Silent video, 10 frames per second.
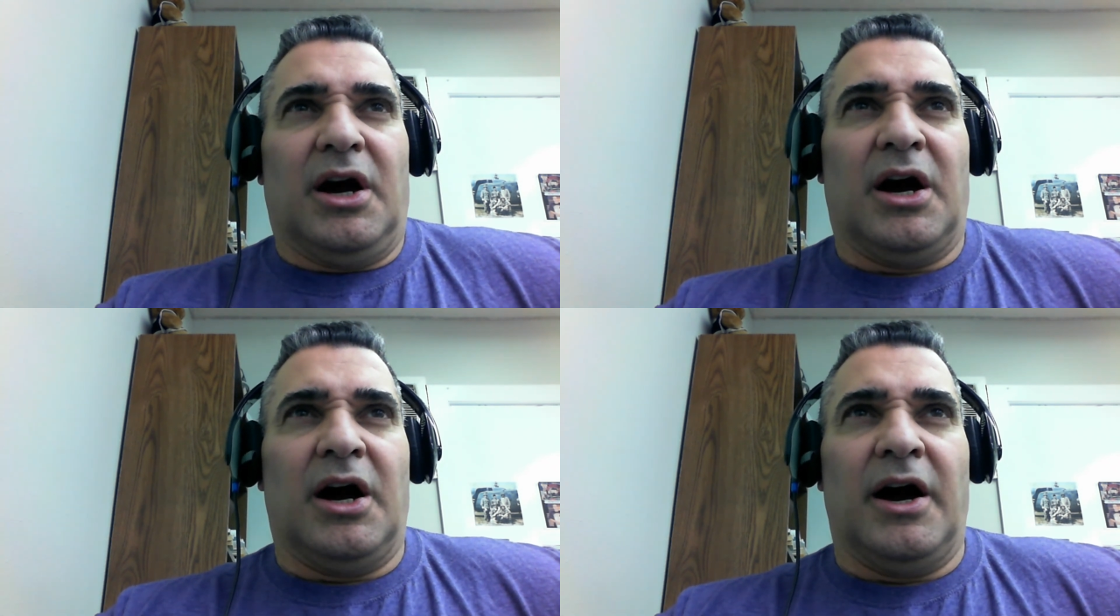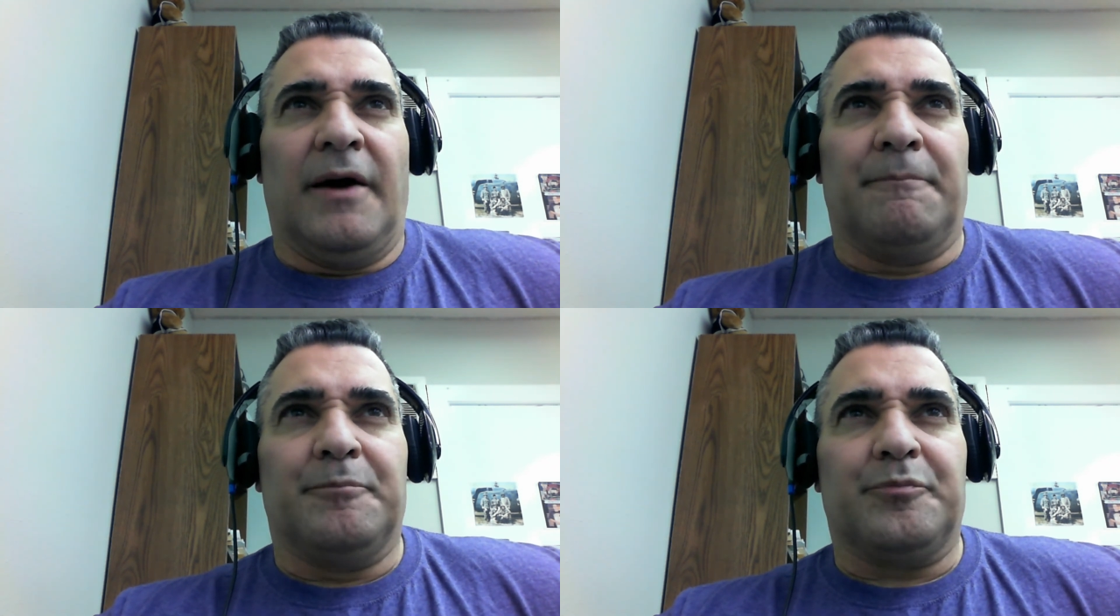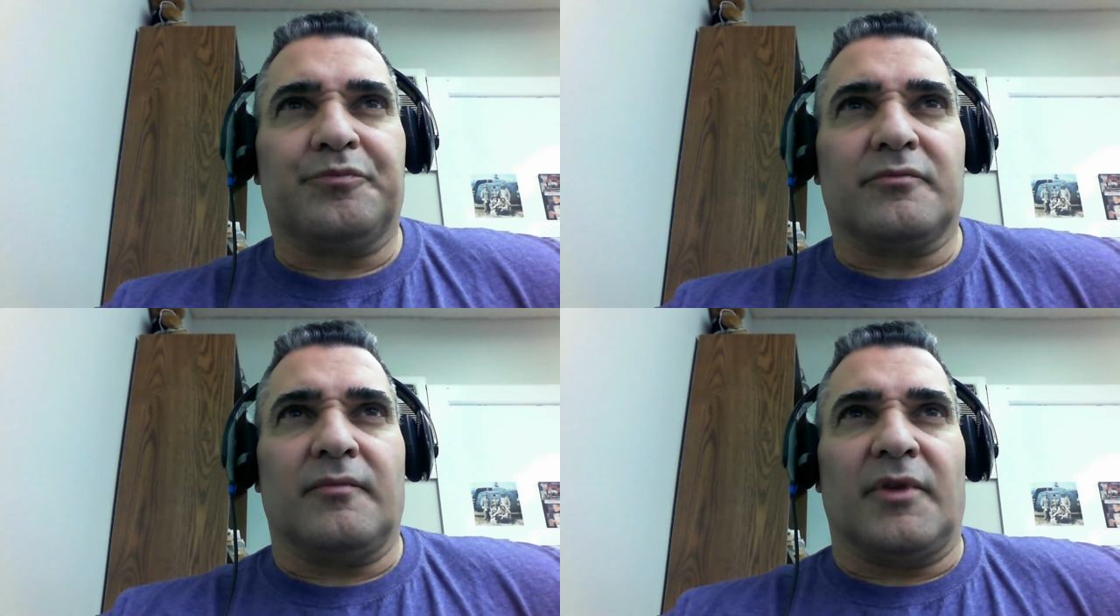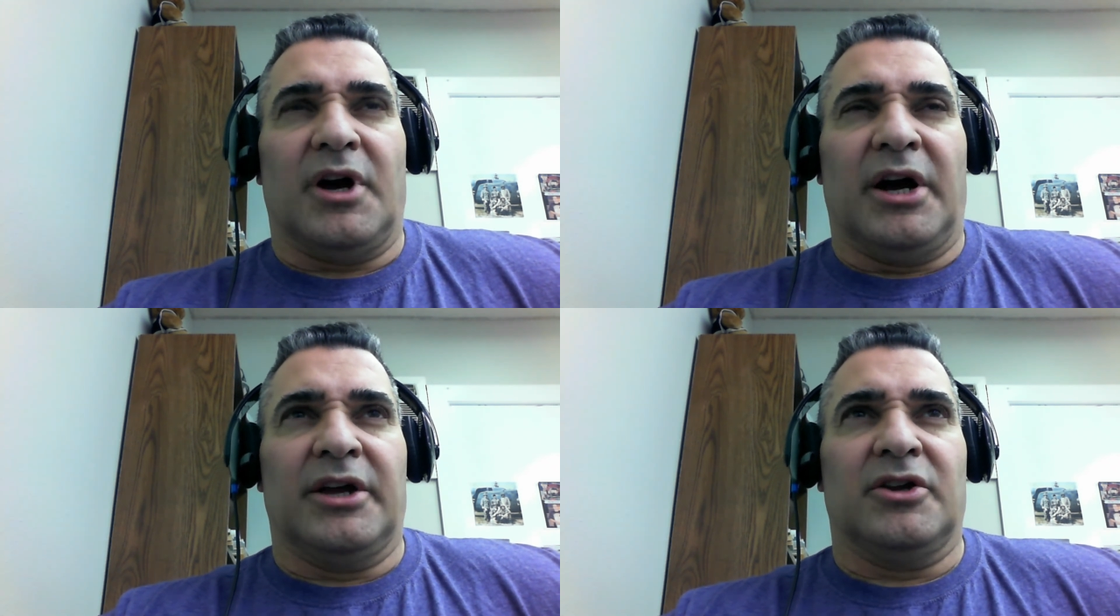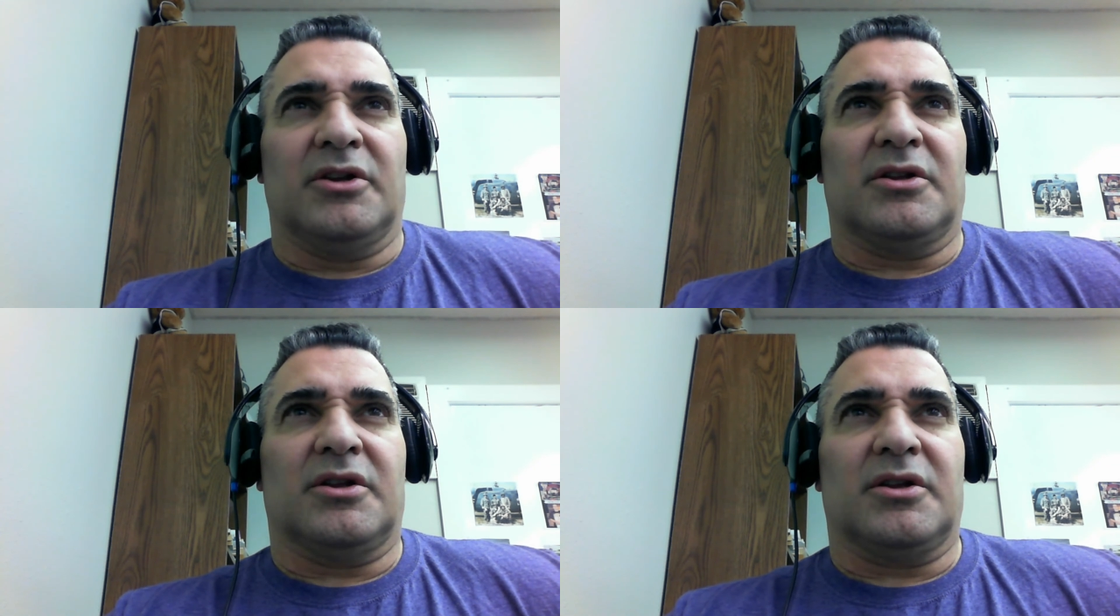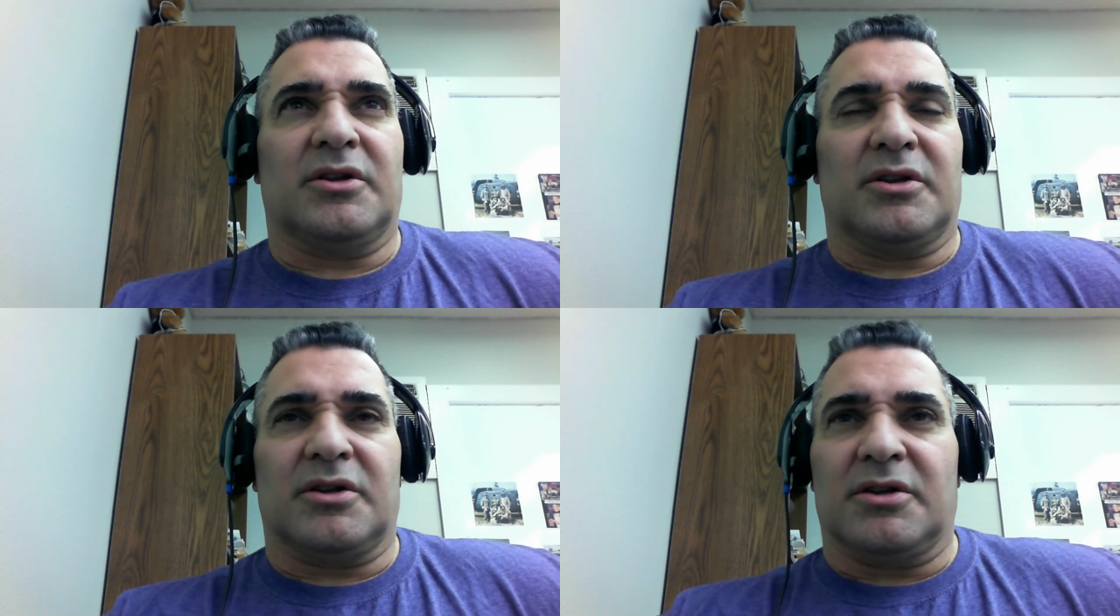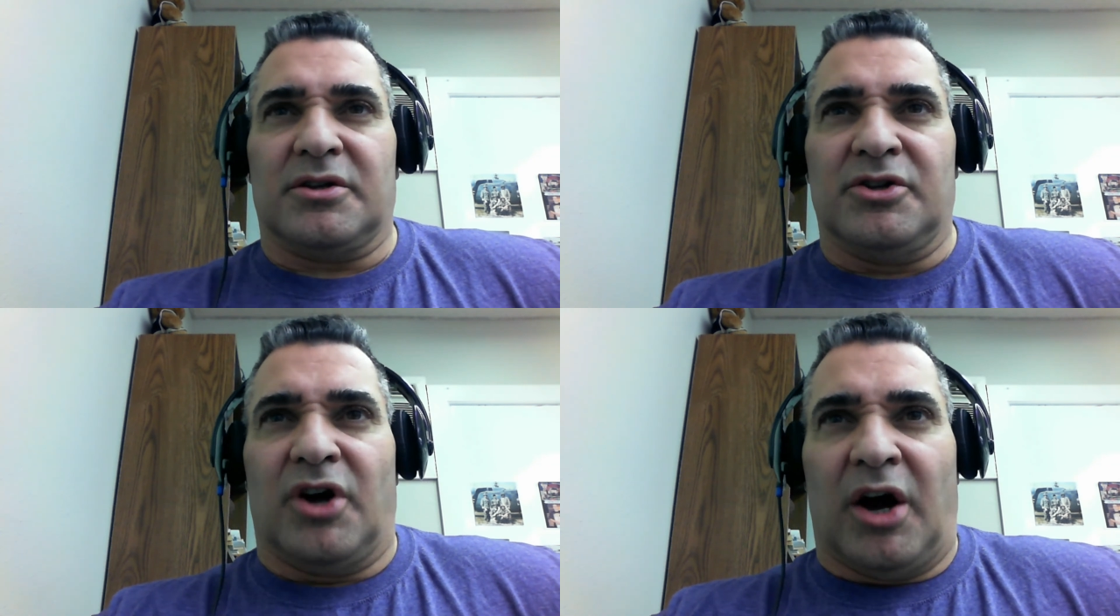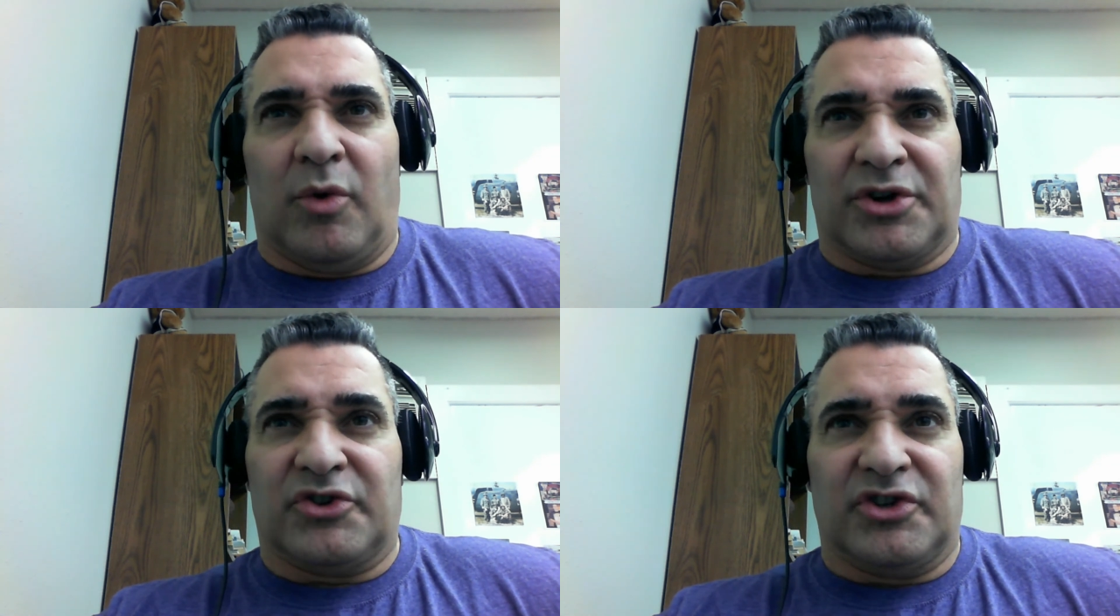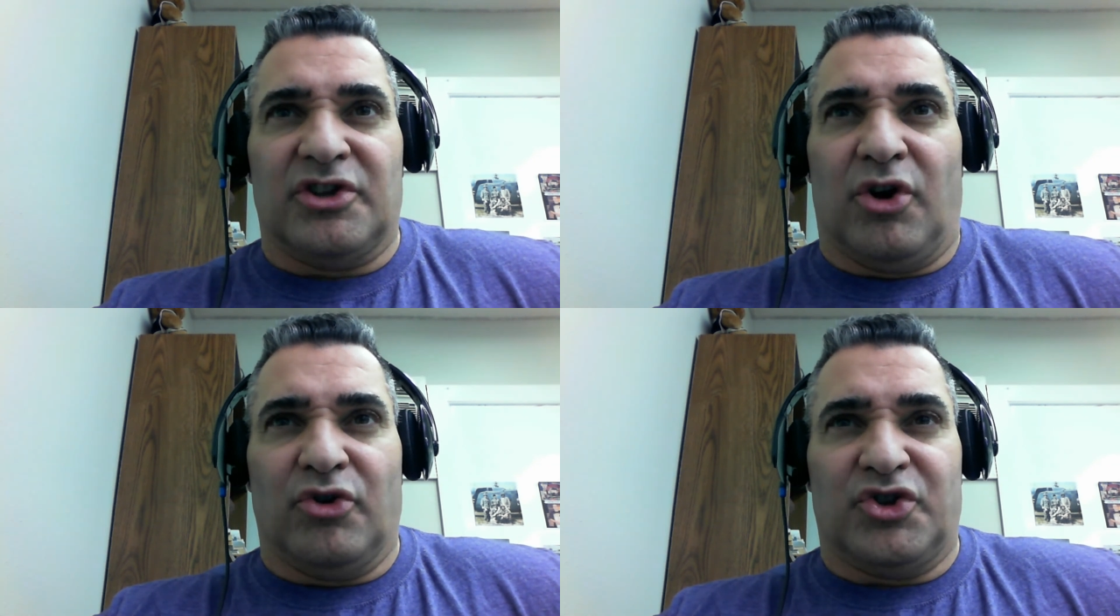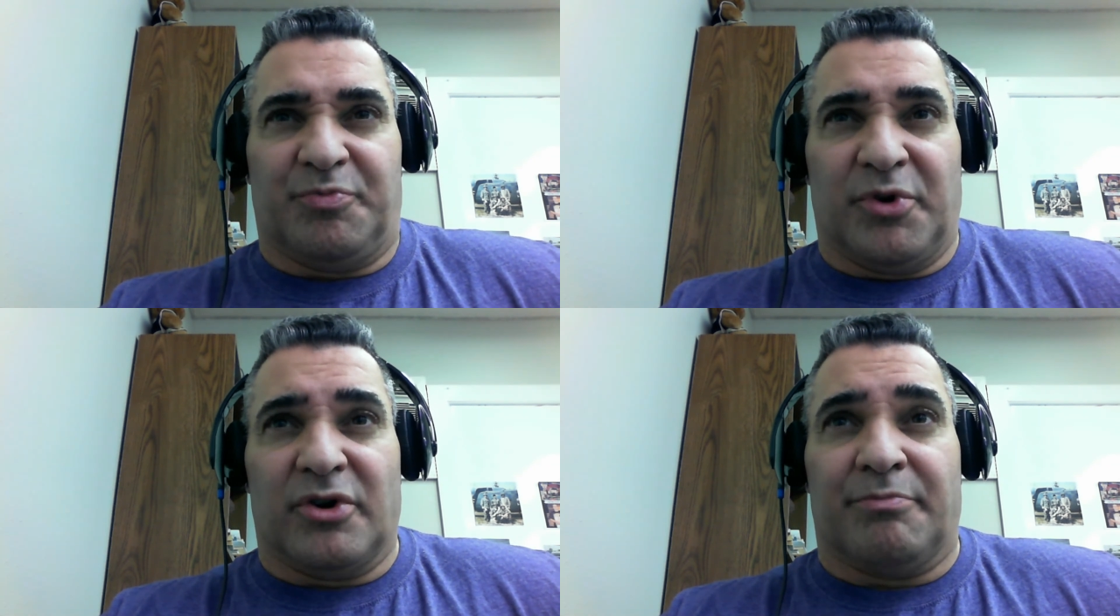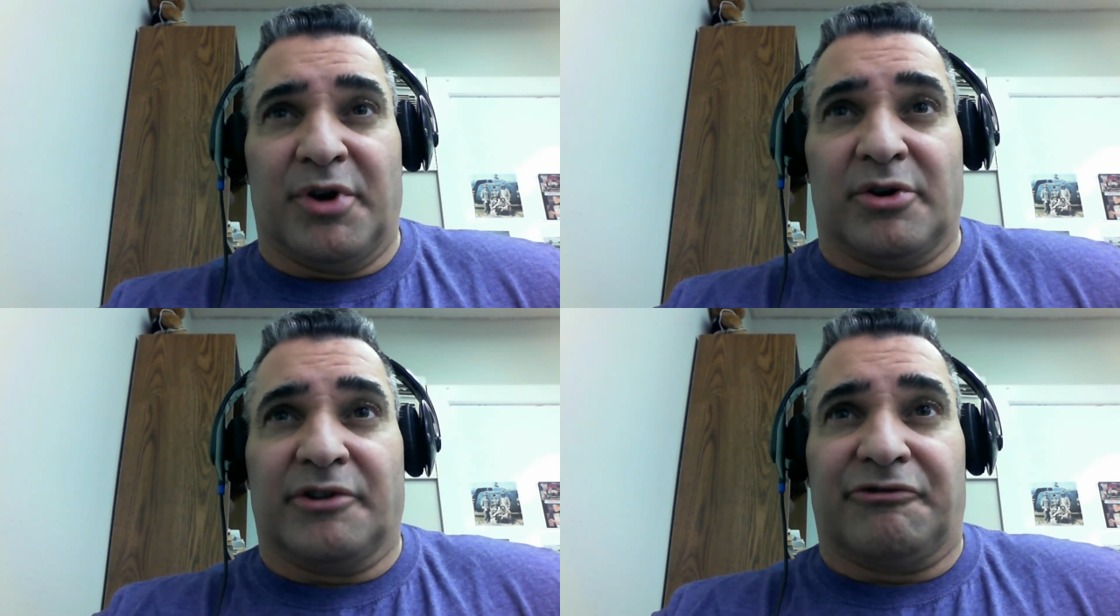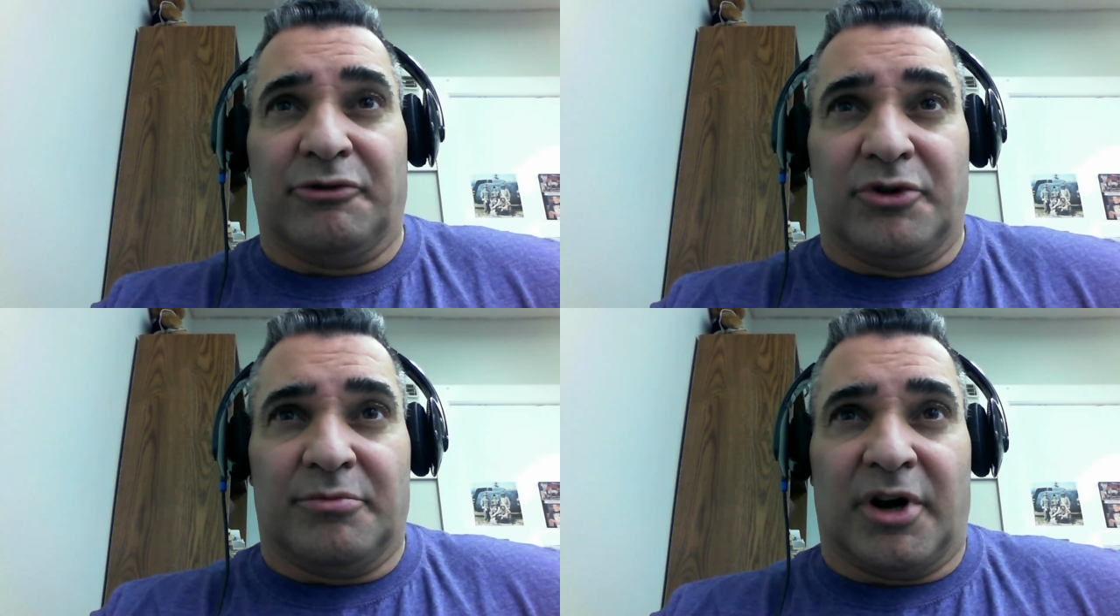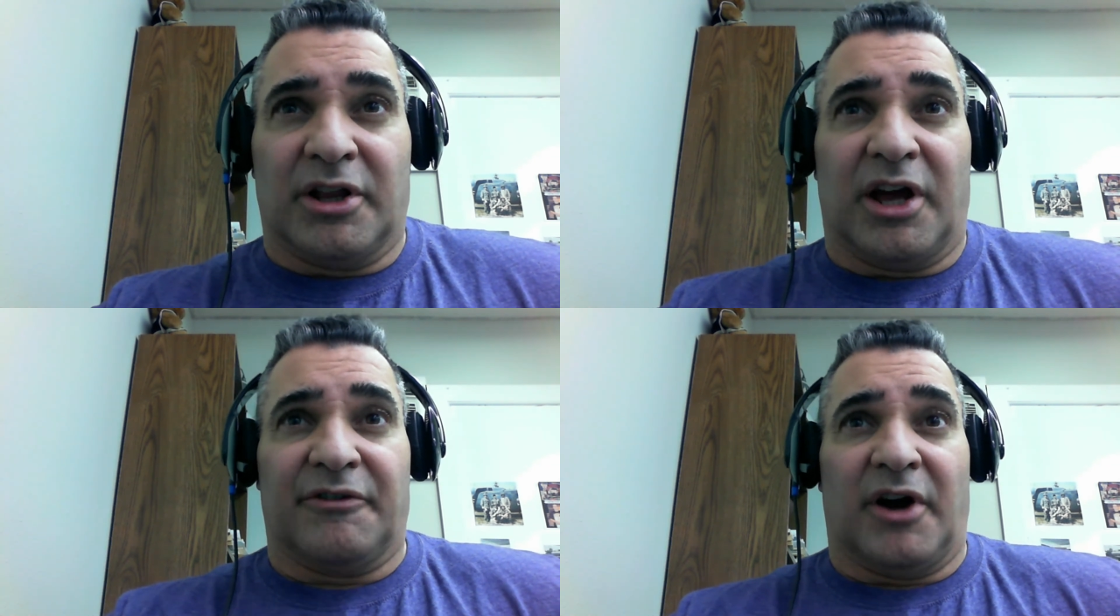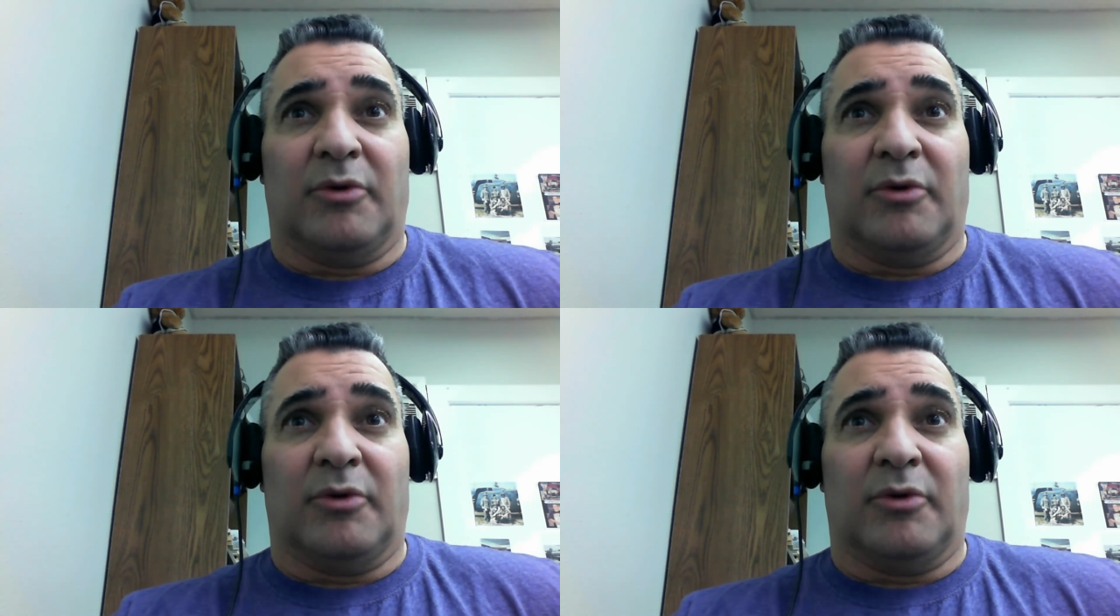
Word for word: Um, I you know, I want to see the Holy Spirit bearing fruit in my life.